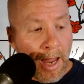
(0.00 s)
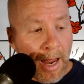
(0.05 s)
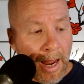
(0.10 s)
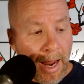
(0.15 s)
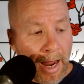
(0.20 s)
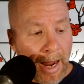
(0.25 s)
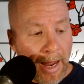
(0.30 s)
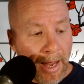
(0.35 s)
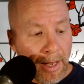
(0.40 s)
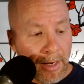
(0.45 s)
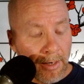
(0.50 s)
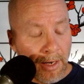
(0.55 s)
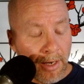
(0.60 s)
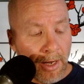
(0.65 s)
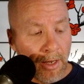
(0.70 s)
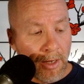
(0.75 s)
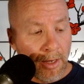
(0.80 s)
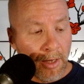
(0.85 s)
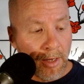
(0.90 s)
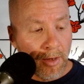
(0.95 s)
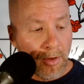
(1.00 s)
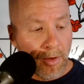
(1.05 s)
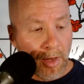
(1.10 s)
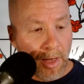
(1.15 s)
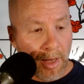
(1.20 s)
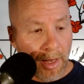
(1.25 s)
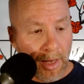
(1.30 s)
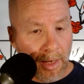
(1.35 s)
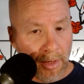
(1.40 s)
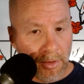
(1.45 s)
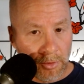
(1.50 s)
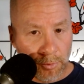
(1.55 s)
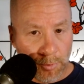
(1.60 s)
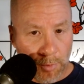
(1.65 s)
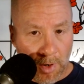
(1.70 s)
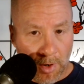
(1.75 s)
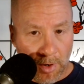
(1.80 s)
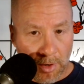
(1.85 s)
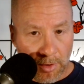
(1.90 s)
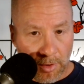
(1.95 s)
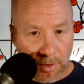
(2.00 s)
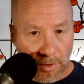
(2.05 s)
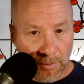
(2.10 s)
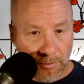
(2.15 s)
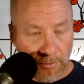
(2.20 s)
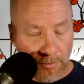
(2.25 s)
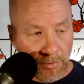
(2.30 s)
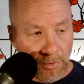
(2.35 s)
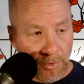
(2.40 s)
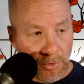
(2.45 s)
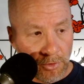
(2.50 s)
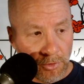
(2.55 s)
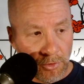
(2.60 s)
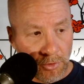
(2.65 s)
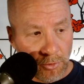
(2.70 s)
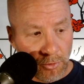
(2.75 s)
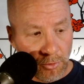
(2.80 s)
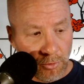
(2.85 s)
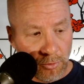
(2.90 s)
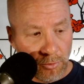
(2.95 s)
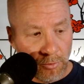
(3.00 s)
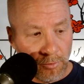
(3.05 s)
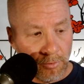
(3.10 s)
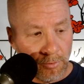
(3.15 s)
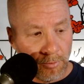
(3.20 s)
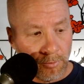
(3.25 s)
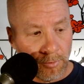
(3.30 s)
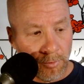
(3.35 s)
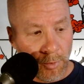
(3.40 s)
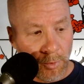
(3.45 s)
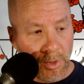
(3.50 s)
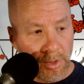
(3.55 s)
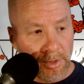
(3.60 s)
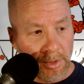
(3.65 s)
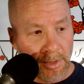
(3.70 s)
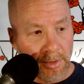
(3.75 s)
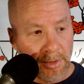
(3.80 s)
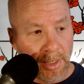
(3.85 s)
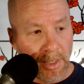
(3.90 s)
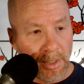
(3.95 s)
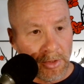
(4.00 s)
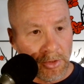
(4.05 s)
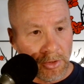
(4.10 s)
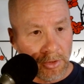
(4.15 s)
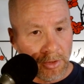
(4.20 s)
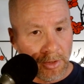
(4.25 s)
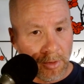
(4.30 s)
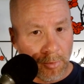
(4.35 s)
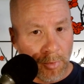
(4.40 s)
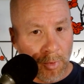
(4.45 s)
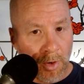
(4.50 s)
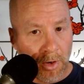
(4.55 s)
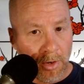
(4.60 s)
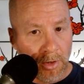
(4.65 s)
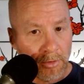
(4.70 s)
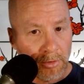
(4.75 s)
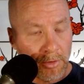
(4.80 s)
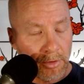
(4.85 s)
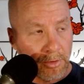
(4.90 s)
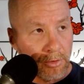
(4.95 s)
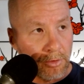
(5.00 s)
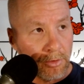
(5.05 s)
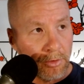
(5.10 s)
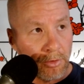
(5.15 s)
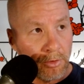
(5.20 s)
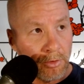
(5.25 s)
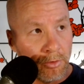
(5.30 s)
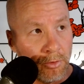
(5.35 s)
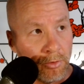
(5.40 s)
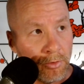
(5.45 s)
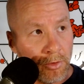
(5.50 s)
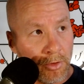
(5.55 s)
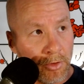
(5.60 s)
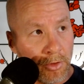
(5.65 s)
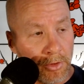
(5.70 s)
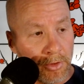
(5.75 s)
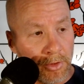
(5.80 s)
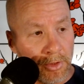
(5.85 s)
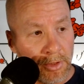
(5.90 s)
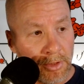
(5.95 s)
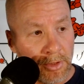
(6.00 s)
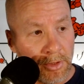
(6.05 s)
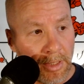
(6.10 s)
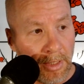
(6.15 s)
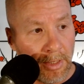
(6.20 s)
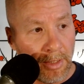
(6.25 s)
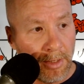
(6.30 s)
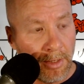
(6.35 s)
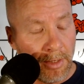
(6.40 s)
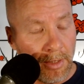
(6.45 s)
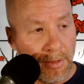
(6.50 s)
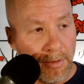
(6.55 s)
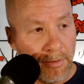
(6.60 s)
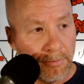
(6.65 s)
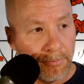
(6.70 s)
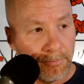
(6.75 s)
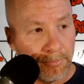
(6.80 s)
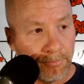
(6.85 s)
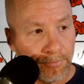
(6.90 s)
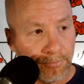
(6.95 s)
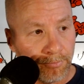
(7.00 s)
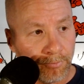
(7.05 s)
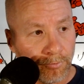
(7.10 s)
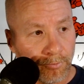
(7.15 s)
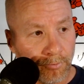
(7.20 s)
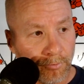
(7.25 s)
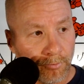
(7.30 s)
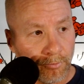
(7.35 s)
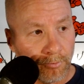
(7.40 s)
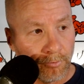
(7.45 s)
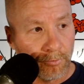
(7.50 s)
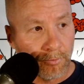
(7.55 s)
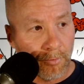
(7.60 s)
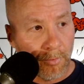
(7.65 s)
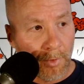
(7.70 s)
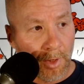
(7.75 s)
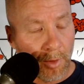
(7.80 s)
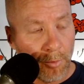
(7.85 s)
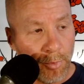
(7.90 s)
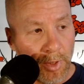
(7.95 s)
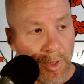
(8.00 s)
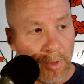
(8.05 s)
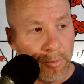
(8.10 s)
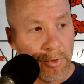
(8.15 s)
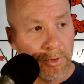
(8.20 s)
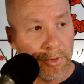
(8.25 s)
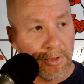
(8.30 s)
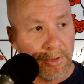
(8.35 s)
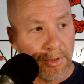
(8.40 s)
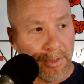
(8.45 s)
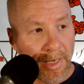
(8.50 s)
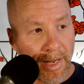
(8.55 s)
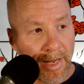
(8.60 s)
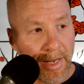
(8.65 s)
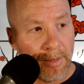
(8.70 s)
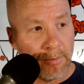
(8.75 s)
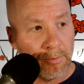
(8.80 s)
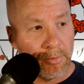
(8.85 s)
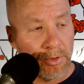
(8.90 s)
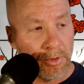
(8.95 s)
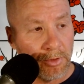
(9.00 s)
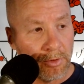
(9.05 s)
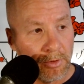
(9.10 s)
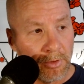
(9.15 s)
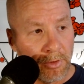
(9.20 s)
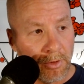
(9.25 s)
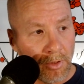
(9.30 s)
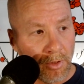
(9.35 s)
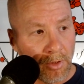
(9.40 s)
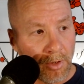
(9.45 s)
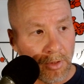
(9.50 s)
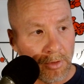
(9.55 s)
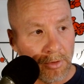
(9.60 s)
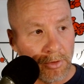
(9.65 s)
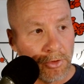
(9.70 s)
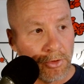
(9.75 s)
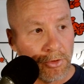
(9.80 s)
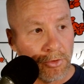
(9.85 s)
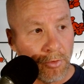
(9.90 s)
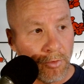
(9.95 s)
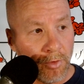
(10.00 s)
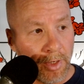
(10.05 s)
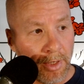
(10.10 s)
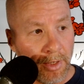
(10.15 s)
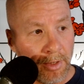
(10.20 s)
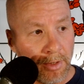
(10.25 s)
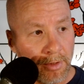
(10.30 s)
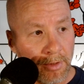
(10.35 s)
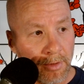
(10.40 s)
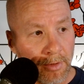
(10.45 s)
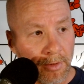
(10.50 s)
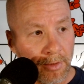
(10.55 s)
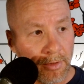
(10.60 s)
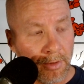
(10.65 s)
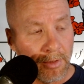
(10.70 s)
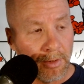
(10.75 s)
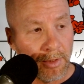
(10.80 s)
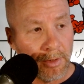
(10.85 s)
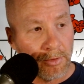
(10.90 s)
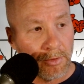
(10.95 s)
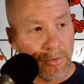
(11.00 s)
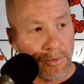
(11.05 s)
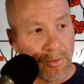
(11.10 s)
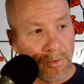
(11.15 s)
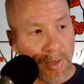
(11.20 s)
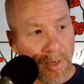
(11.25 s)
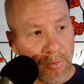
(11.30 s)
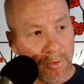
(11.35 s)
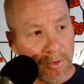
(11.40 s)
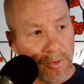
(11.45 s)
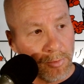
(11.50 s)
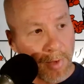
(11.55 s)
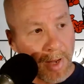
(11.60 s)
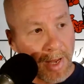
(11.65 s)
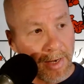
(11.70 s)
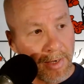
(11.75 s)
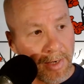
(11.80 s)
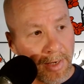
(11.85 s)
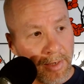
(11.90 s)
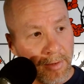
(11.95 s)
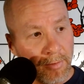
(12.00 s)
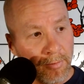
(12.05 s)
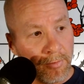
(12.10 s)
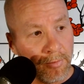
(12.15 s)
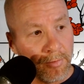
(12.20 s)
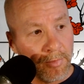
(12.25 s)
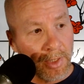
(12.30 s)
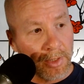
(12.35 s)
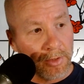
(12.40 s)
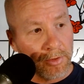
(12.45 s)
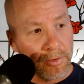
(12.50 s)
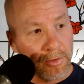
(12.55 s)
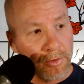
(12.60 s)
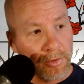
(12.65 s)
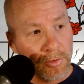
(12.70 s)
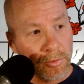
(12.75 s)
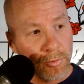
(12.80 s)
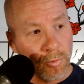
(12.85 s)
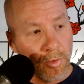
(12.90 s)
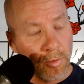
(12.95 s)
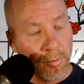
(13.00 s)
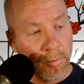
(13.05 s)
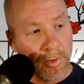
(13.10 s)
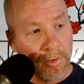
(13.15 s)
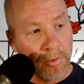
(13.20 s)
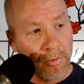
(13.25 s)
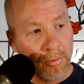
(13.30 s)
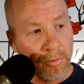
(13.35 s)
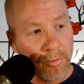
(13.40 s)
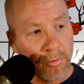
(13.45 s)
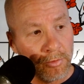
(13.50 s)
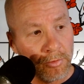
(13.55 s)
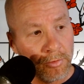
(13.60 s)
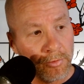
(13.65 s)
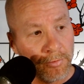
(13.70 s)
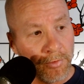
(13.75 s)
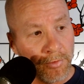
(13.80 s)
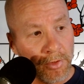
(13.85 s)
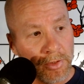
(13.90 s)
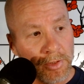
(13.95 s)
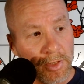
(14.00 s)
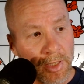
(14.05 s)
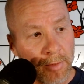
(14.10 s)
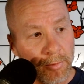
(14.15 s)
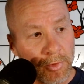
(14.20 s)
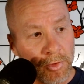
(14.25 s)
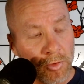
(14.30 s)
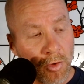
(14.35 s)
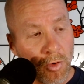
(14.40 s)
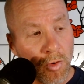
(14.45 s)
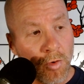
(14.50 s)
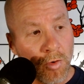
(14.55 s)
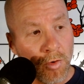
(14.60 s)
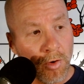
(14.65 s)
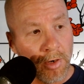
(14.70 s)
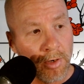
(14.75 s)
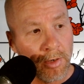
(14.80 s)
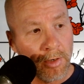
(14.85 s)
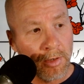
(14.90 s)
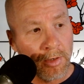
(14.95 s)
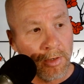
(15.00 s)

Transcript: And as part of the Zoom presentation at parts, you could see people's names on the screen. And so there was my name next to this woman whose first name is Corin.